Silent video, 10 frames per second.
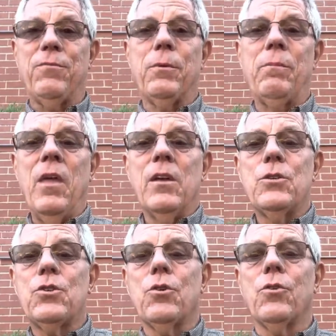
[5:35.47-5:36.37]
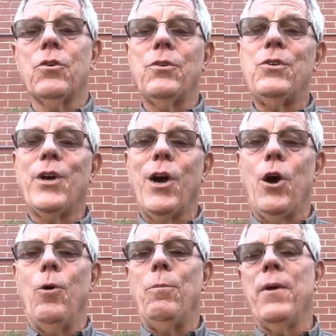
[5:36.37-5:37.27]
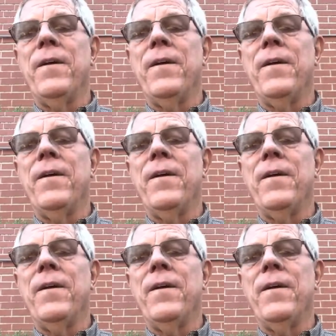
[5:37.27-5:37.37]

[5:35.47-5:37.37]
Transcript: from sorrow to hope,